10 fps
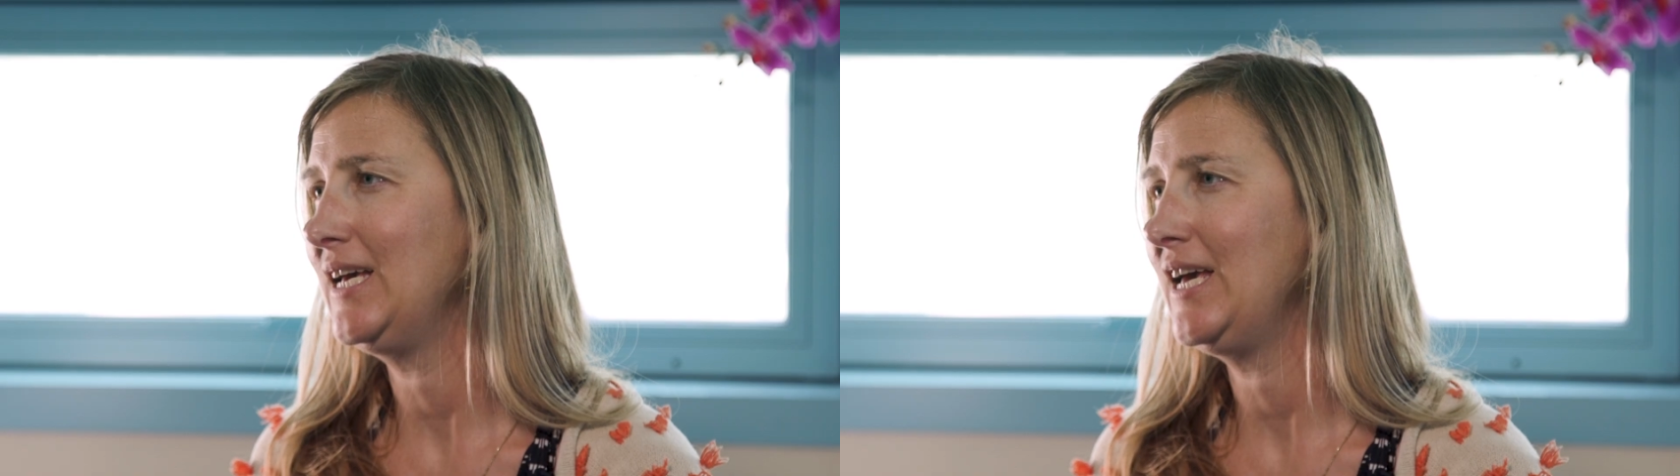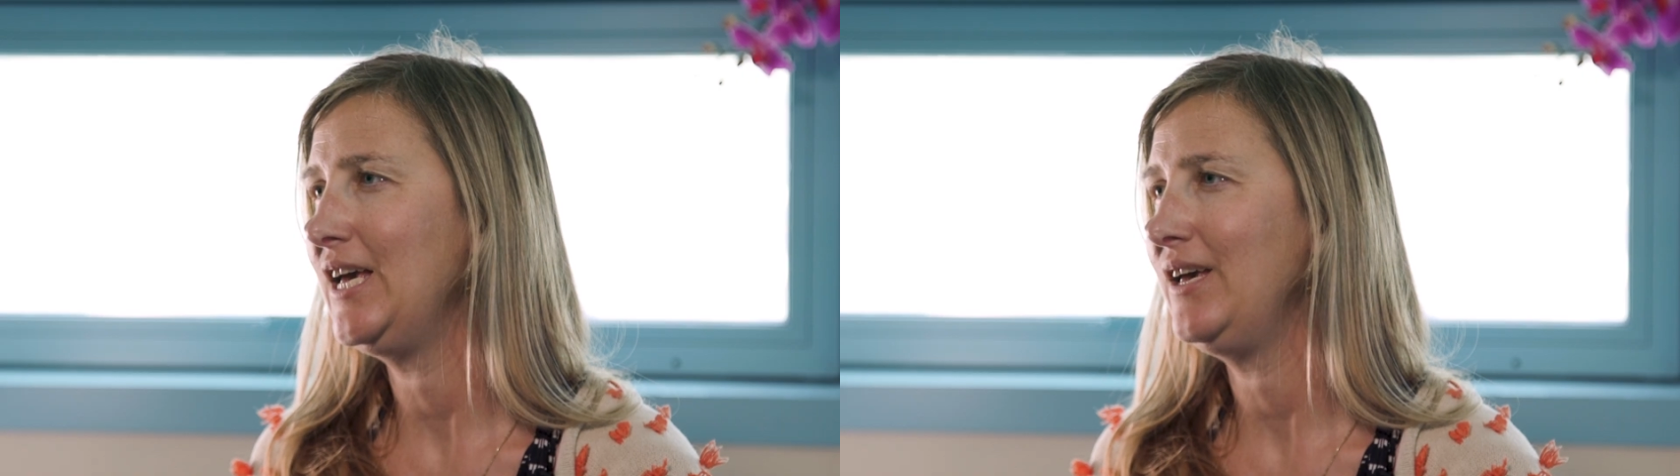
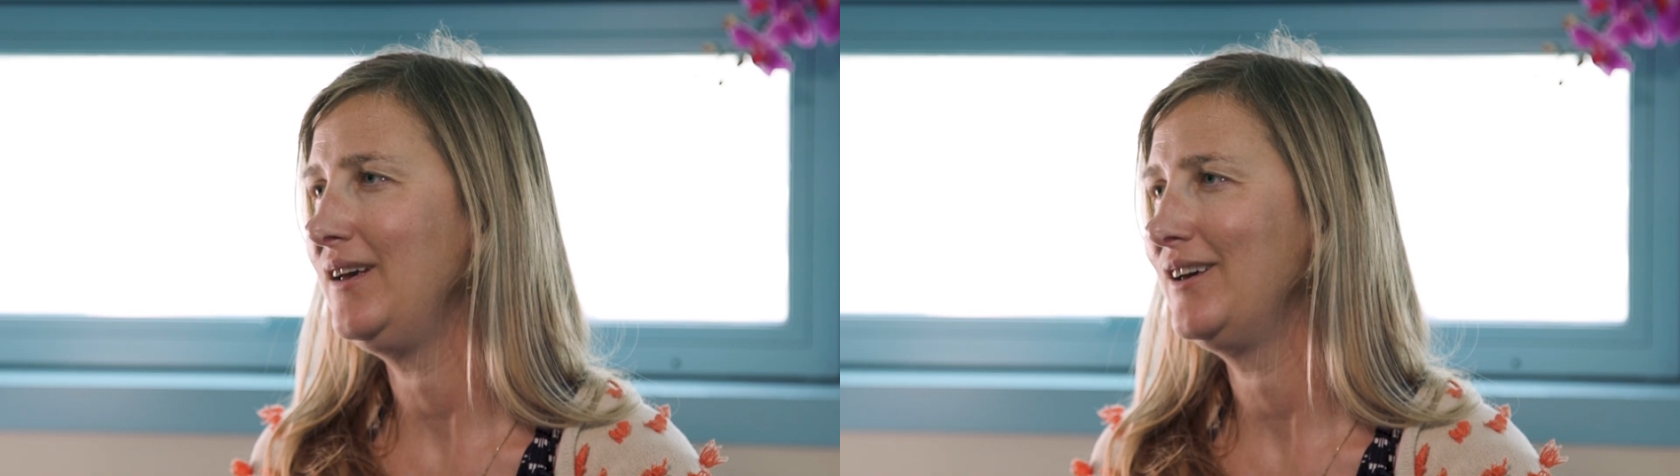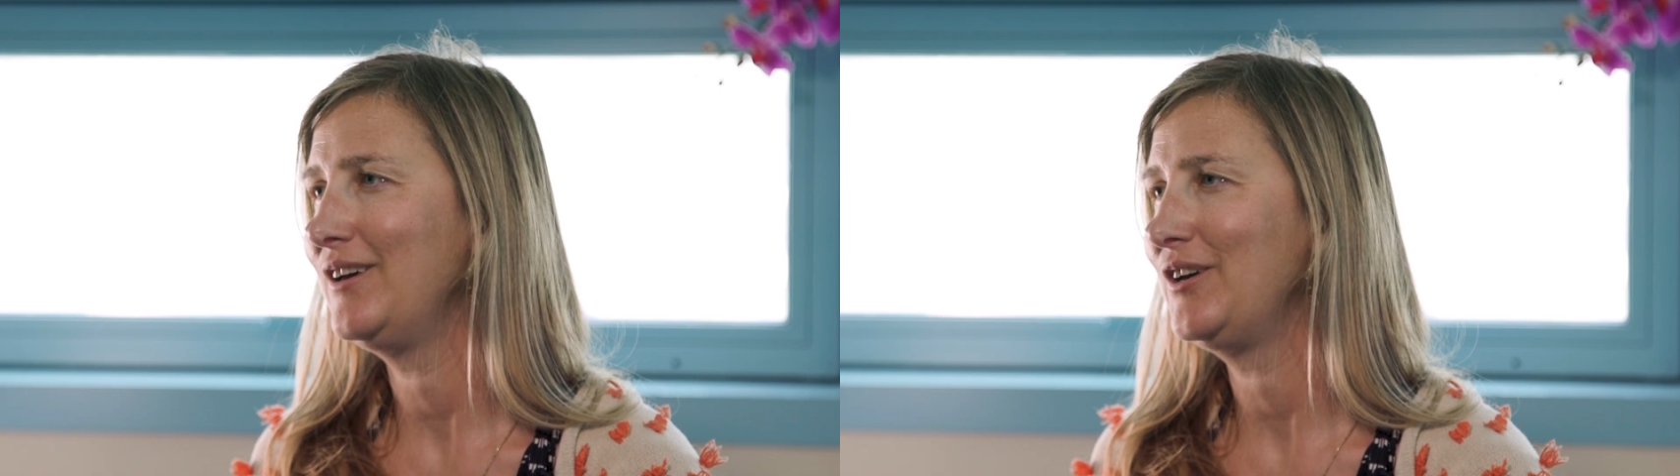
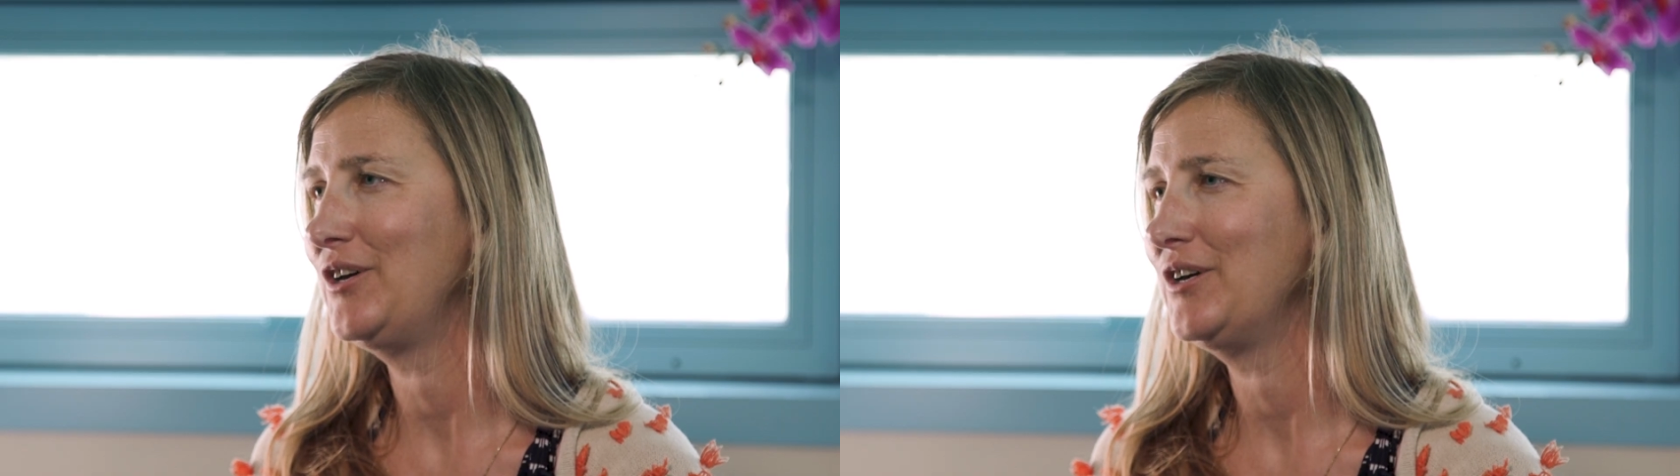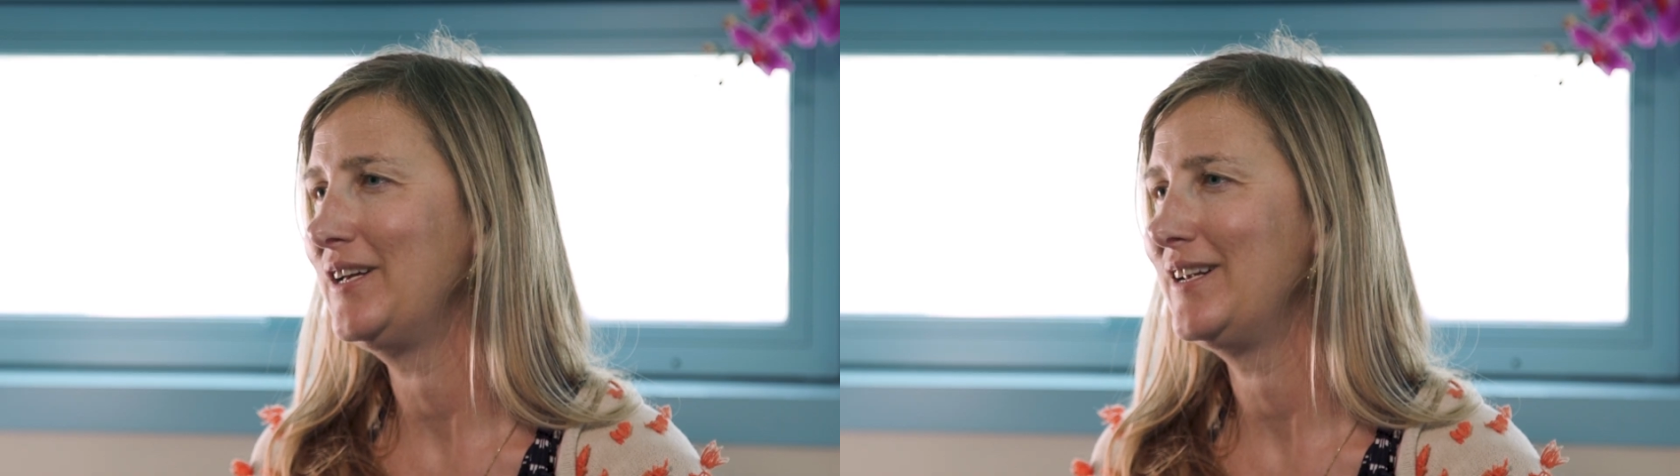a
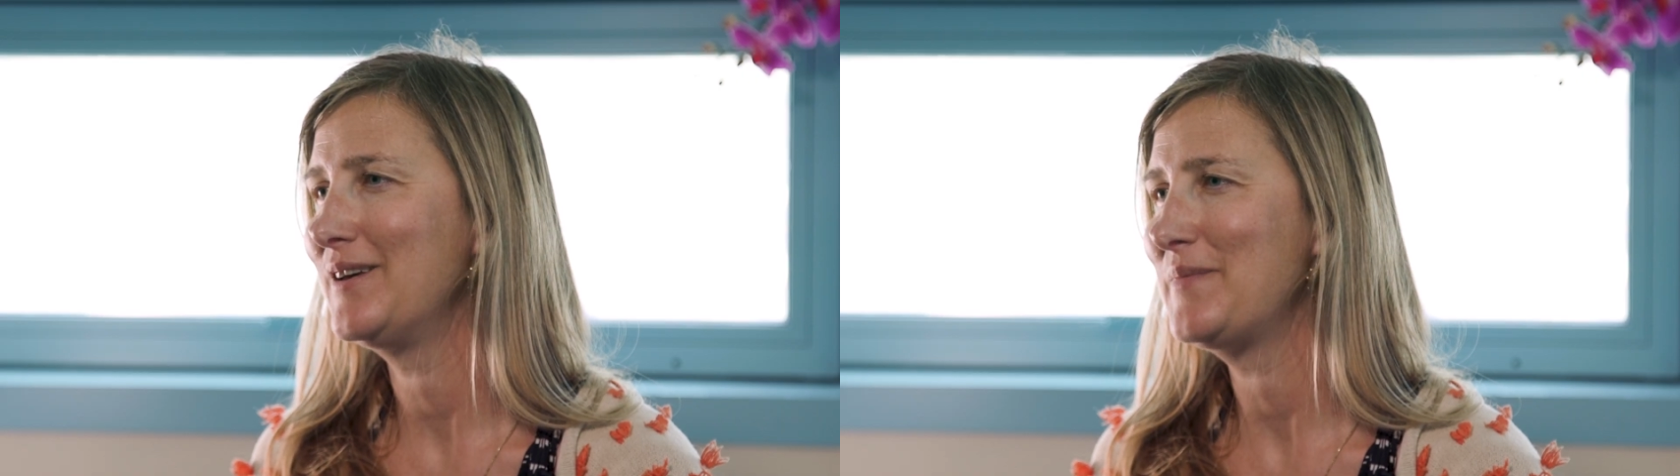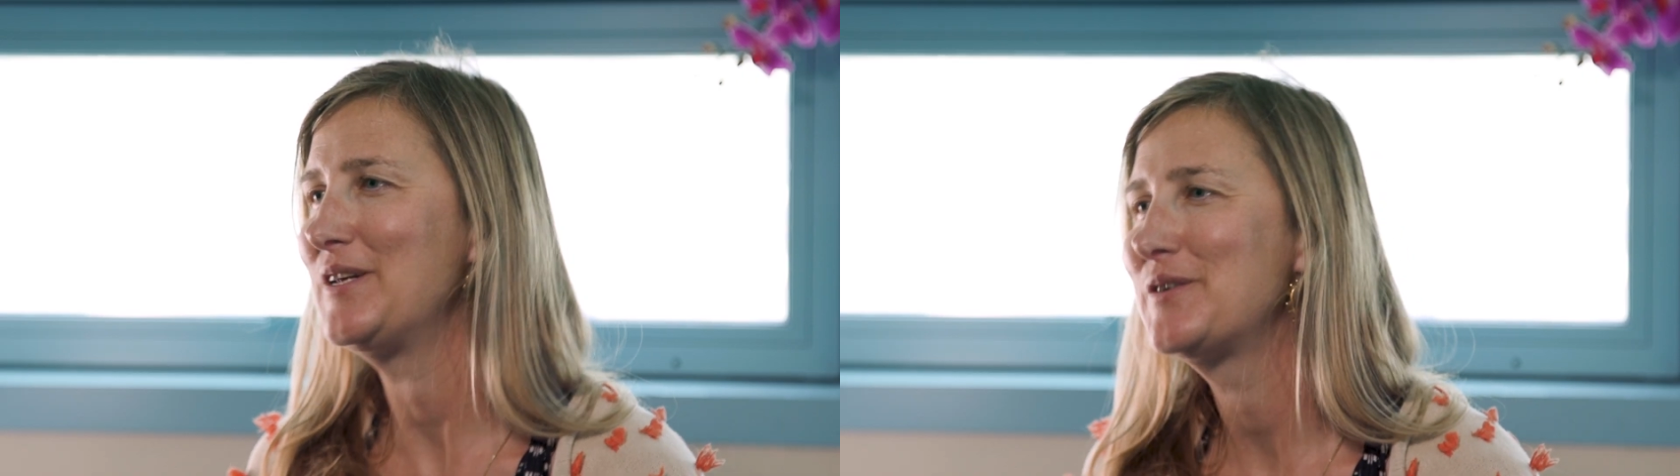good
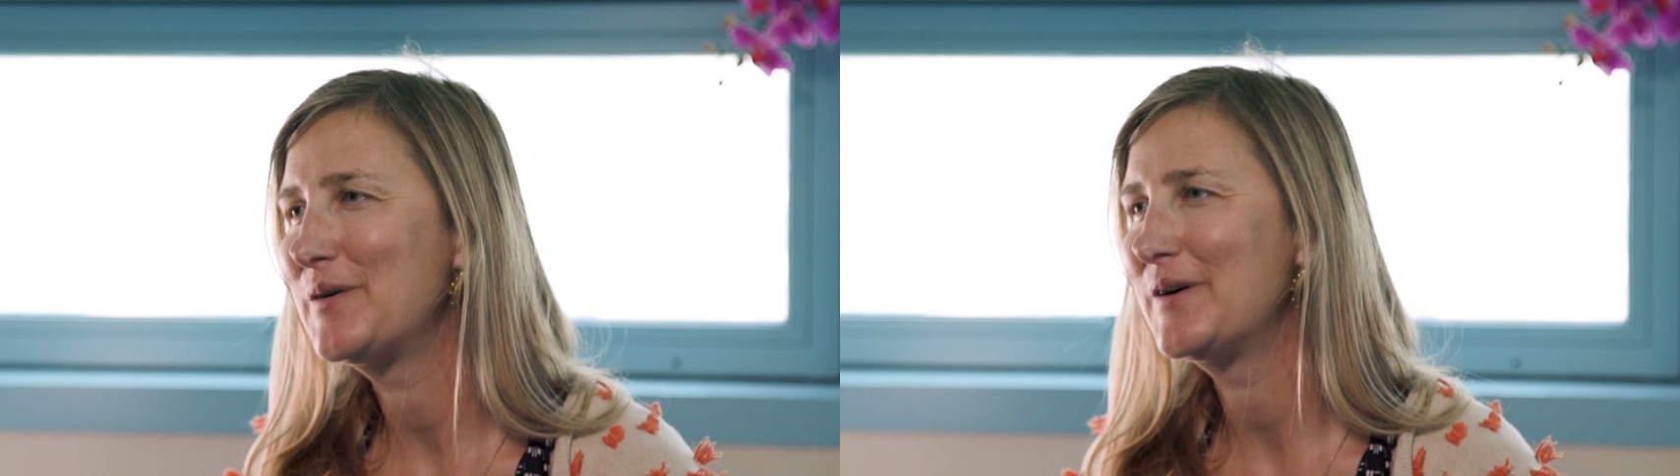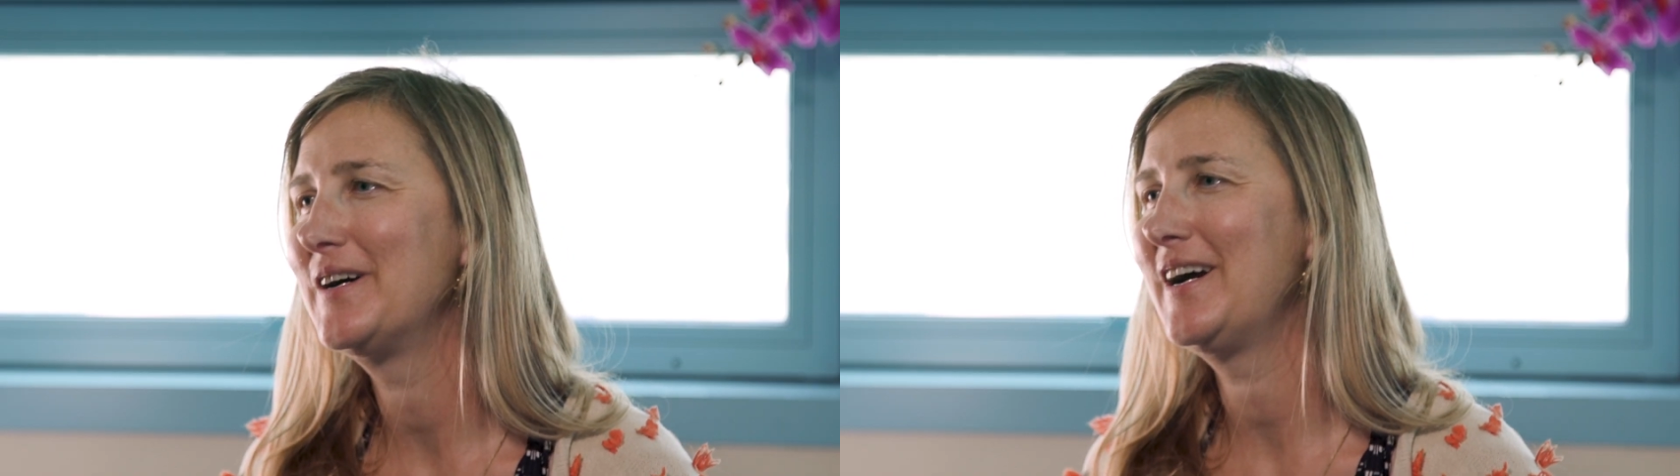mentor